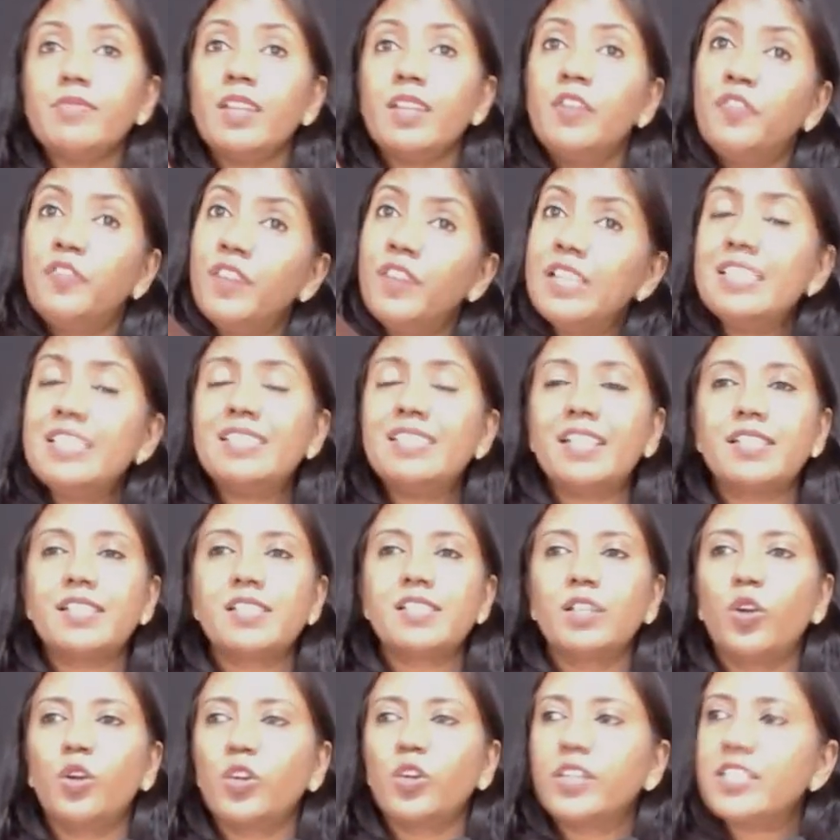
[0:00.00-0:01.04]
First
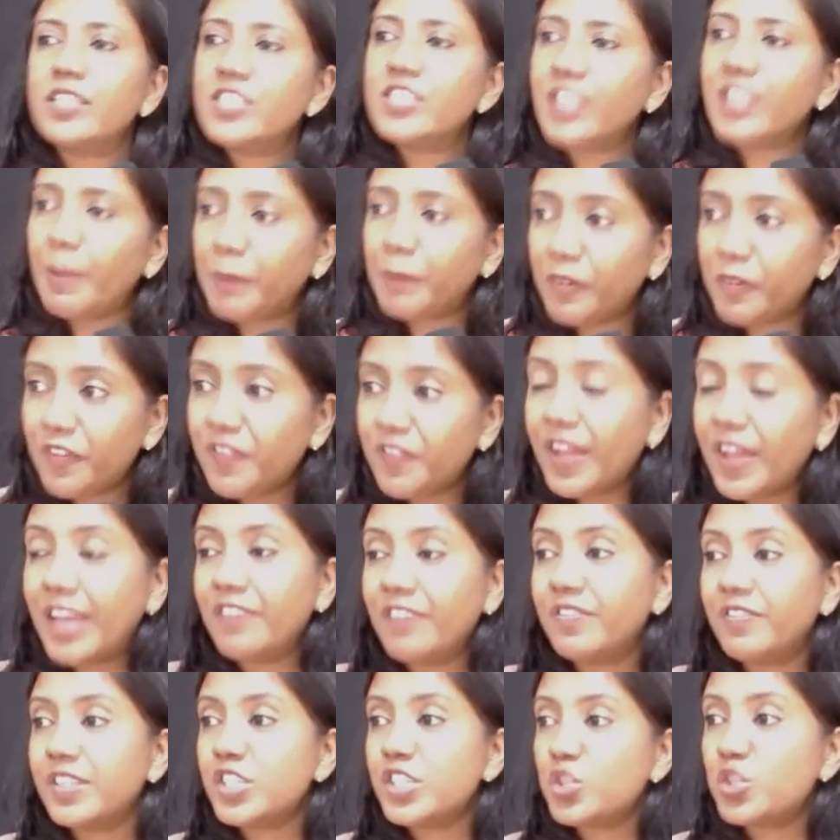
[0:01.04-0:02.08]
Thessalonians chapter
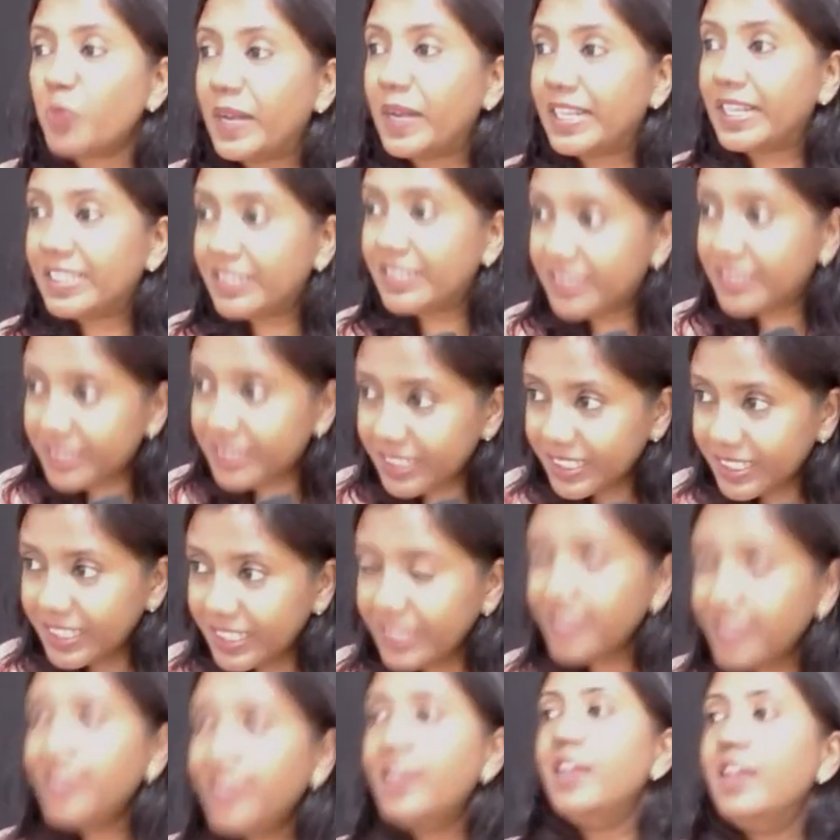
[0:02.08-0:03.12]
5, verse
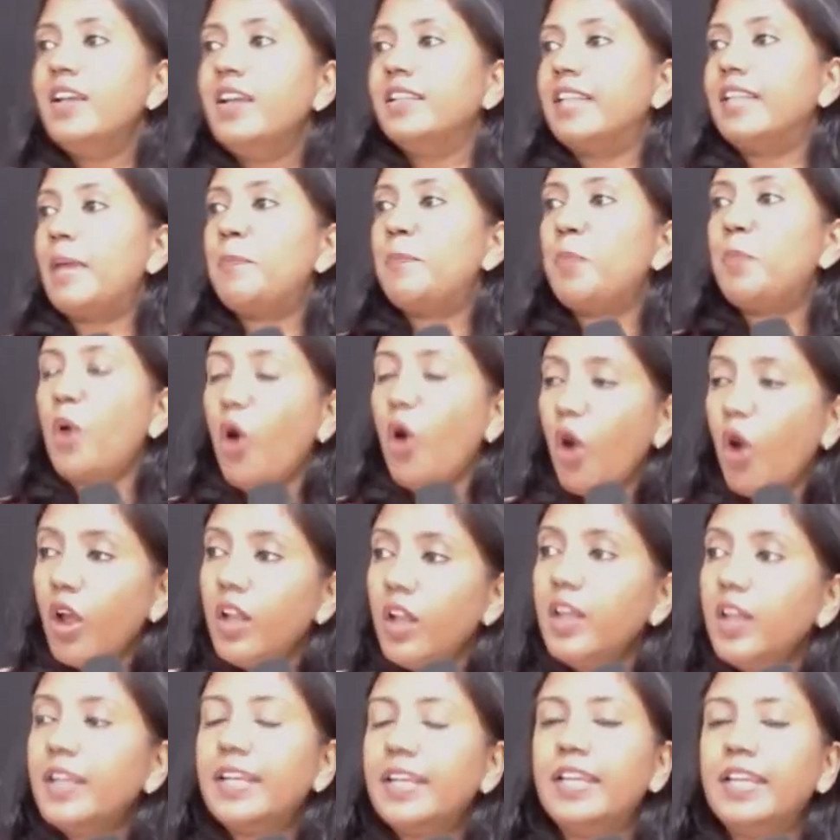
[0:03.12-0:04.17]
23, that
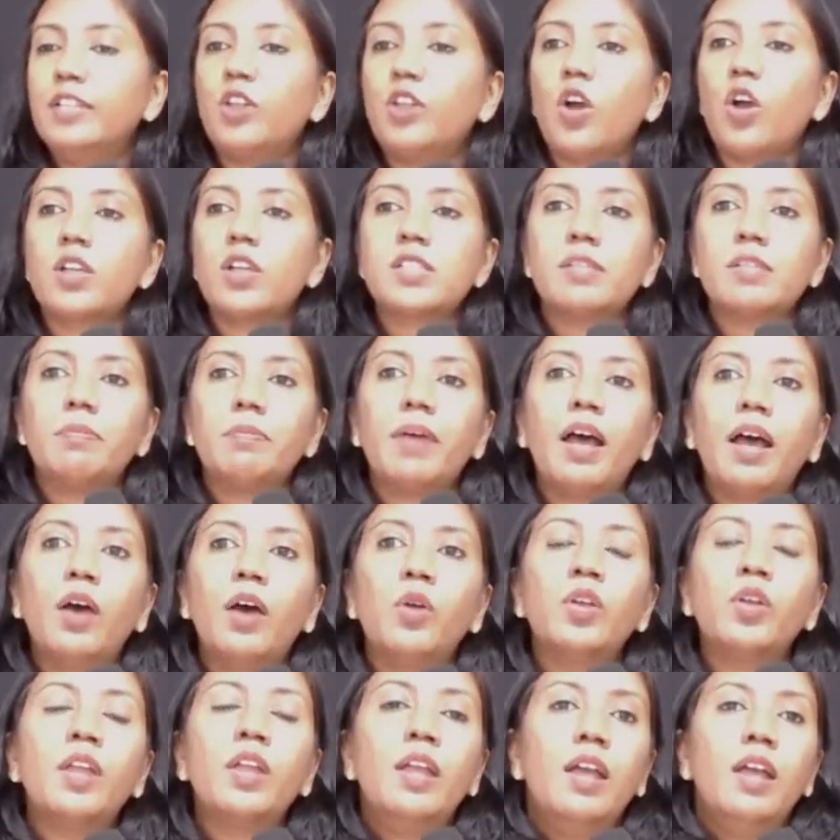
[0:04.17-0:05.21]
Paul, he talks
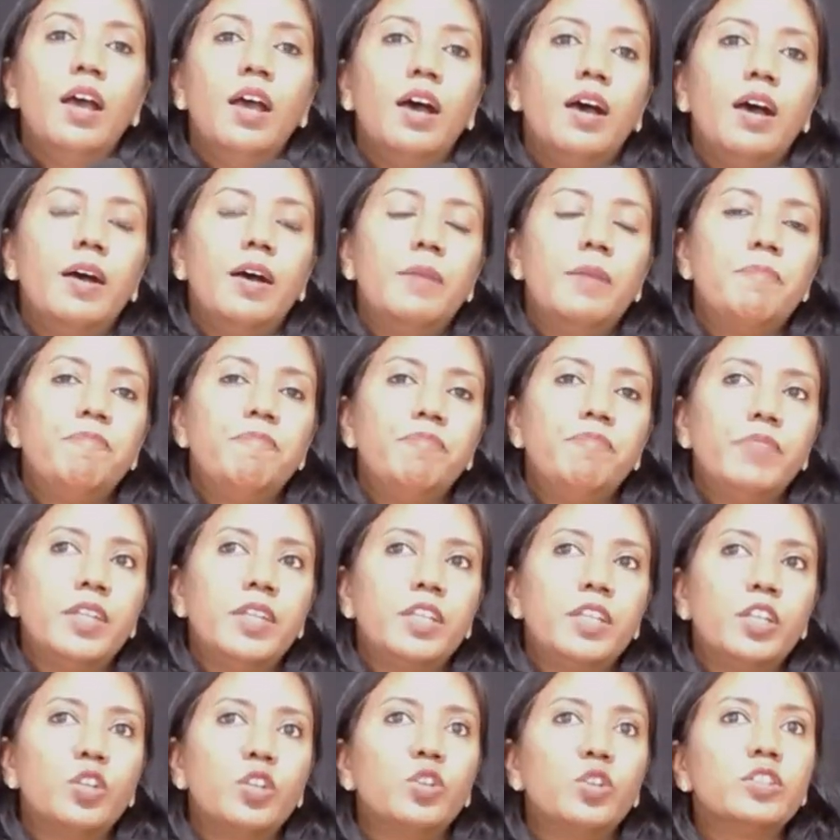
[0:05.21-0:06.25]
about, um,
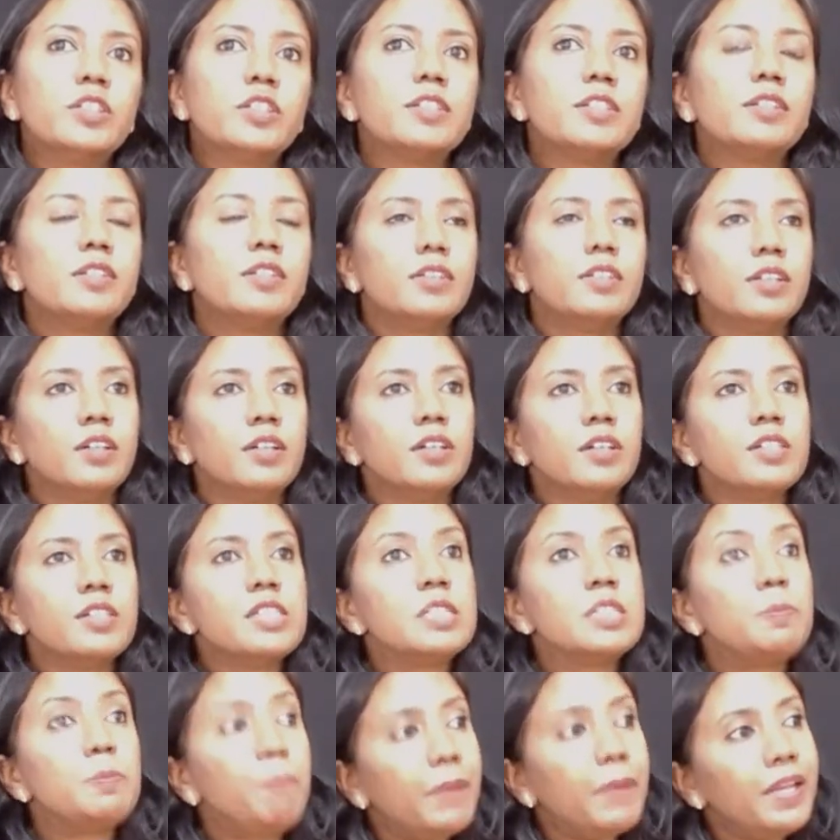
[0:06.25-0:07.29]
you know, the, the
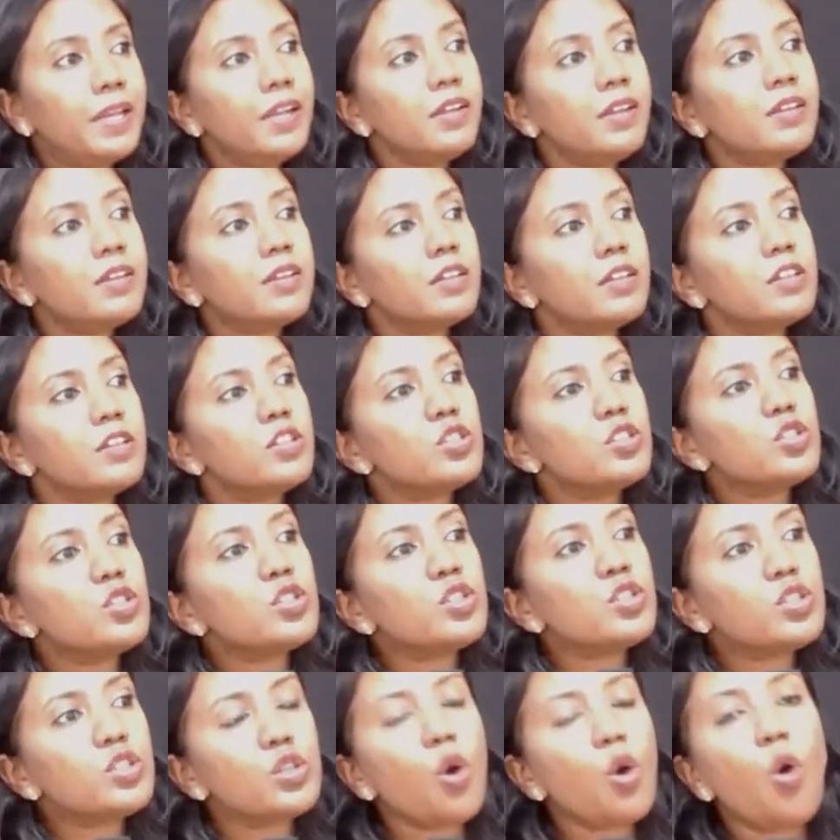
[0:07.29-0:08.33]
spirit,
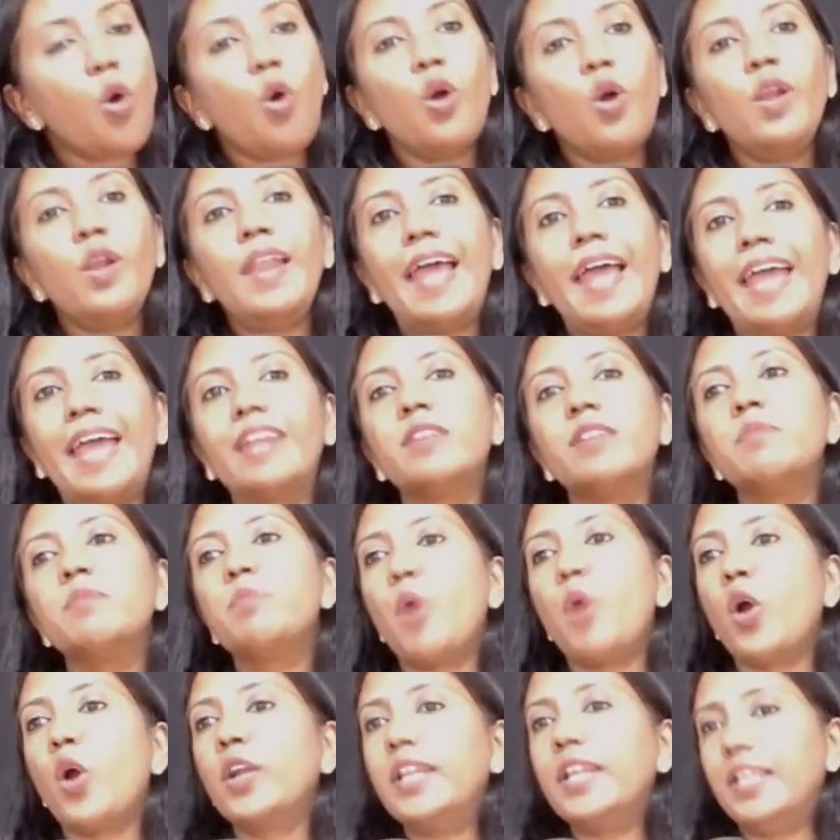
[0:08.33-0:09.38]
soul, and
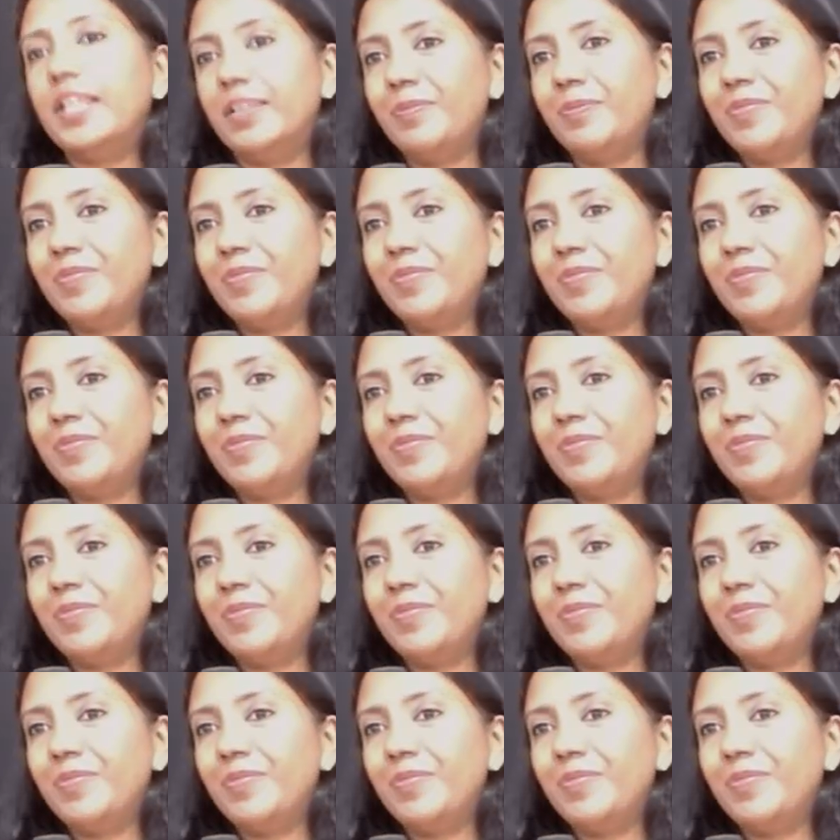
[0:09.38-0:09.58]
body